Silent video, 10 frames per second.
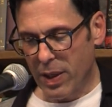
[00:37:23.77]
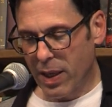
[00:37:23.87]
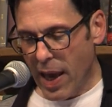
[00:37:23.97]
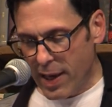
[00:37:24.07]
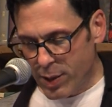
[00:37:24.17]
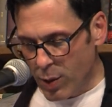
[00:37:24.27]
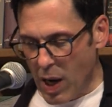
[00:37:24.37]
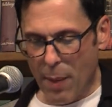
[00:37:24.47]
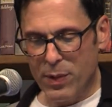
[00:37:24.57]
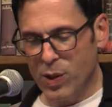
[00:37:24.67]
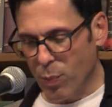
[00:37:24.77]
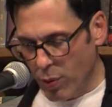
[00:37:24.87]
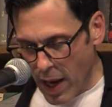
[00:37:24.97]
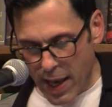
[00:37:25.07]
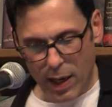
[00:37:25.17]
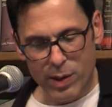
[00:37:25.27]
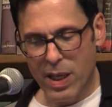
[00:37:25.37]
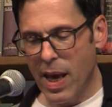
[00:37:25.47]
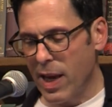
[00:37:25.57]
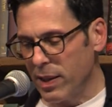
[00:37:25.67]
Gangster rap, The Sopranos,
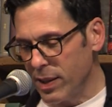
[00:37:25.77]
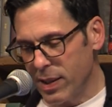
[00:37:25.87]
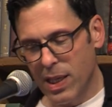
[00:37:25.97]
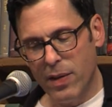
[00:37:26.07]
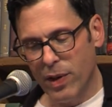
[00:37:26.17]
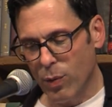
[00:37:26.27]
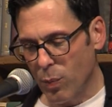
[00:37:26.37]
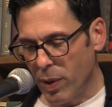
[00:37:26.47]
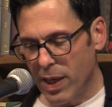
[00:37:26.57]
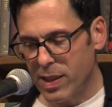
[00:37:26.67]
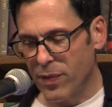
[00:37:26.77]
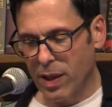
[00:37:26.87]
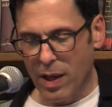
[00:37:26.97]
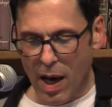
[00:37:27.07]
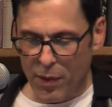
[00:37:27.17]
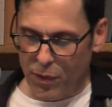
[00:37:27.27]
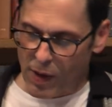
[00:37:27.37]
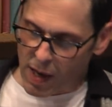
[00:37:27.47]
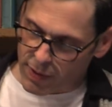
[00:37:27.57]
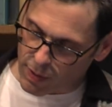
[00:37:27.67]
the endless TV repeats of The
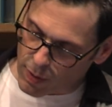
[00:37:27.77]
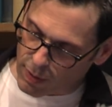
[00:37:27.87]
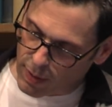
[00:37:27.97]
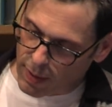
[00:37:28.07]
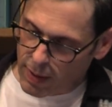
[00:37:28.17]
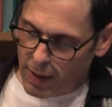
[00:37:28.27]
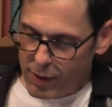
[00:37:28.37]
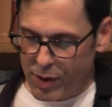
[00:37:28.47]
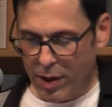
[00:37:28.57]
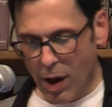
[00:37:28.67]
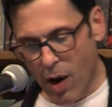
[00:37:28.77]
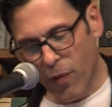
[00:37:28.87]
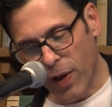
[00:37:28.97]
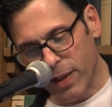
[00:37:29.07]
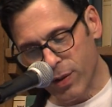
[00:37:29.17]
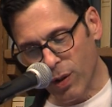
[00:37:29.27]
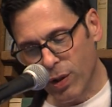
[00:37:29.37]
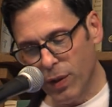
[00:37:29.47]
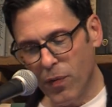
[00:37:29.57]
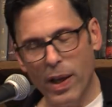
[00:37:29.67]
Godfather, or Scarface, or
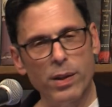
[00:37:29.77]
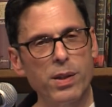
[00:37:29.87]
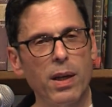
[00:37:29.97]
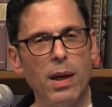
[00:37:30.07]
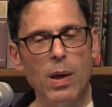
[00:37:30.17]
Goodfellas.